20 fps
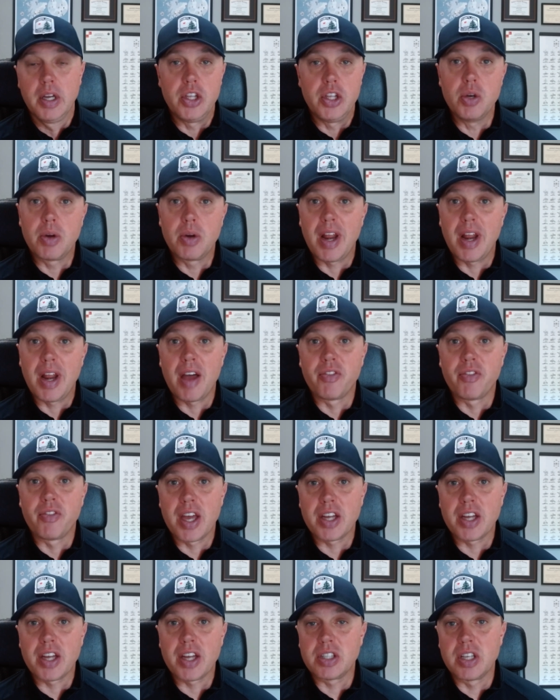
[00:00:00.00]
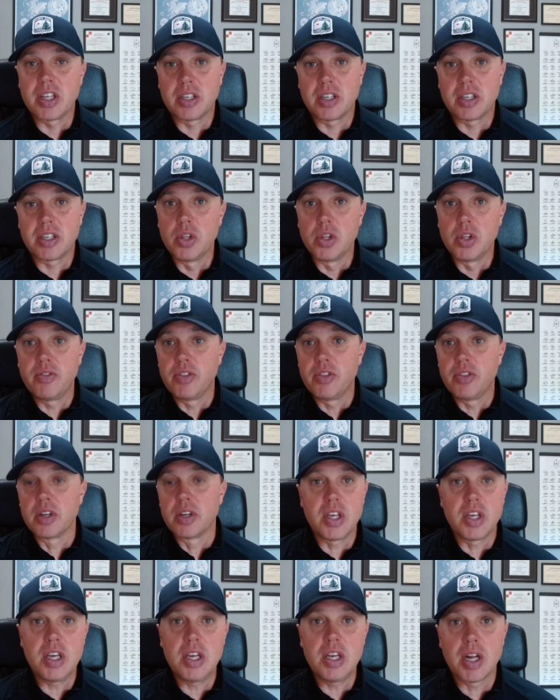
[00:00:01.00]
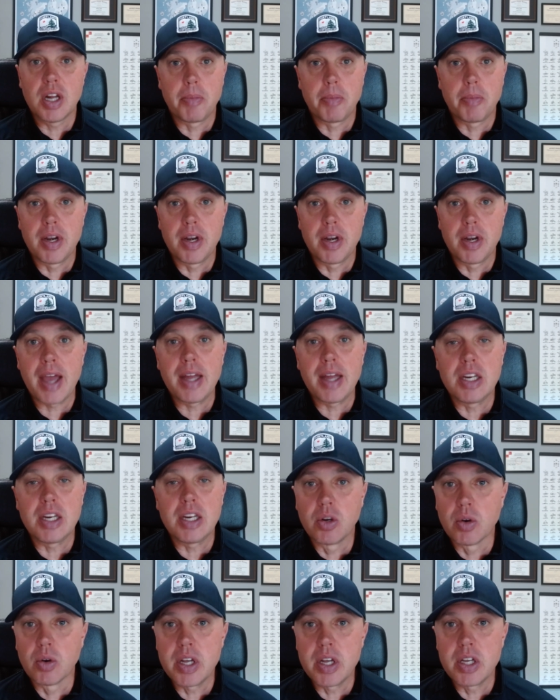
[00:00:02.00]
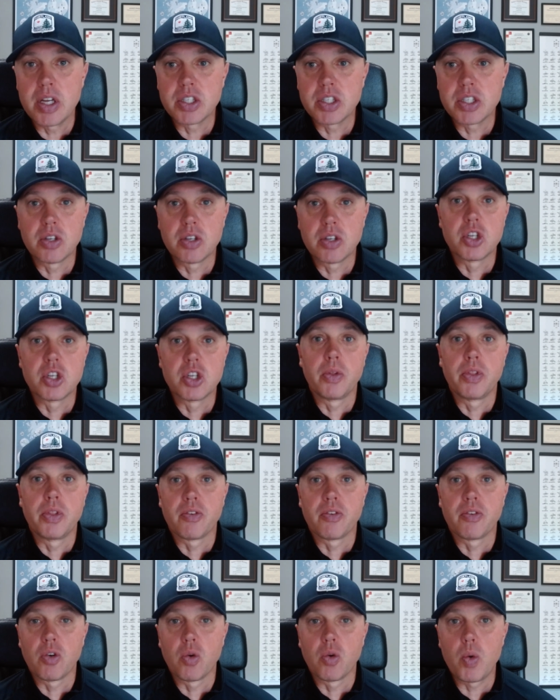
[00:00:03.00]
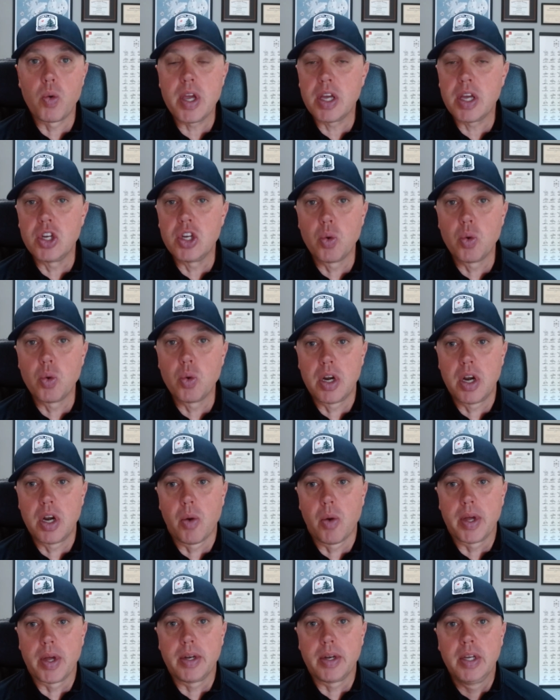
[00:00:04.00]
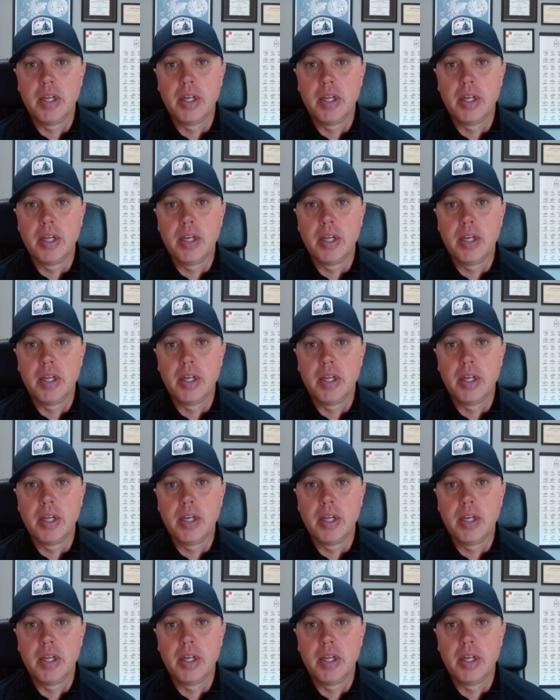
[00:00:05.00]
You could have guests that leave the heat up at 90 degrees and there's no one there for a week and you wouldn't know it.